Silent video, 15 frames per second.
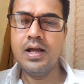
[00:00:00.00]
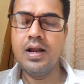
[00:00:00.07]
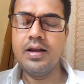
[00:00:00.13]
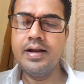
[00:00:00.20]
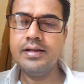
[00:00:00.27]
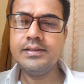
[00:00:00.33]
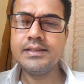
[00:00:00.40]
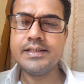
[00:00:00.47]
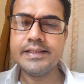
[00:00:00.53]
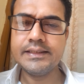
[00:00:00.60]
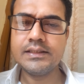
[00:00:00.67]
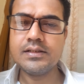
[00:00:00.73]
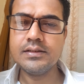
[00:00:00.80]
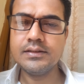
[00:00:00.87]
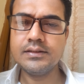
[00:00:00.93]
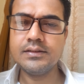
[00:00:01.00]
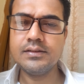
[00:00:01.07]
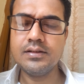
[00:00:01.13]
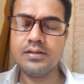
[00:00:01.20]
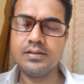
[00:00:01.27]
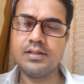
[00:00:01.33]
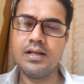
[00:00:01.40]
Let's discuss
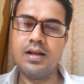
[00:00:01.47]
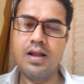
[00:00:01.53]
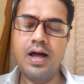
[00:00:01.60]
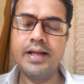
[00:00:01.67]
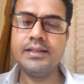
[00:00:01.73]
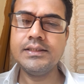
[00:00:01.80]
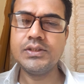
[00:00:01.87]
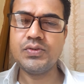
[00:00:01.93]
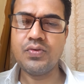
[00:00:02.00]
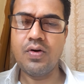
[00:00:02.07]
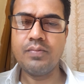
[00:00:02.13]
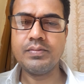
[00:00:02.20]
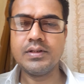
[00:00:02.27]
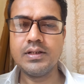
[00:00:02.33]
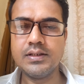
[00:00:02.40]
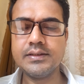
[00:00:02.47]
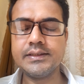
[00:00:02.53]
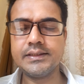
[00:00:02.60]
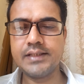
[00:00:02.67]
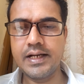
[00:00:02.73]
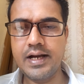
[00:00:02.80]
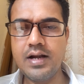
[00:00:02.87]
the lines from the
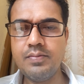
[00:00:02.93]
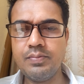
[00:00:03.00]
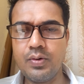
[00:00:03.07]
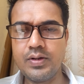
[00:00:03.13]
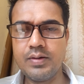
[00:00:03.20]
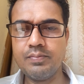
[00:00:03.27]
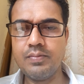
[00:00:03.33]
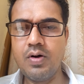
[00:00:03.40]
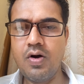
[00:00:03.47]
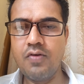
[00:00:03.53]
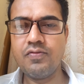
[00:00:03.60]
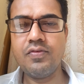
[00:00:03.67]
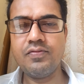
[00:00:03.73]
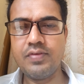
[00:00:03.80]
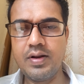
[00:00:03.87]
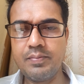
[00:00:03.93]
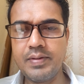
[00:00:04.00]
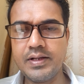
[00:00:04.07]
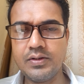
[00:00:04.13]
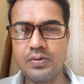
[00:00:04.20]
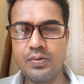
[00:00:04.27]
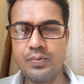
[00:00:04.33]
second poem of
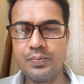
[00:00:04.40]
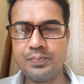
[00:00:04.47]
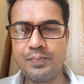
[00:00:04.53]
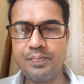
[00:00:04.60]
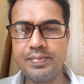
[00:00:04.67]
Flamingo.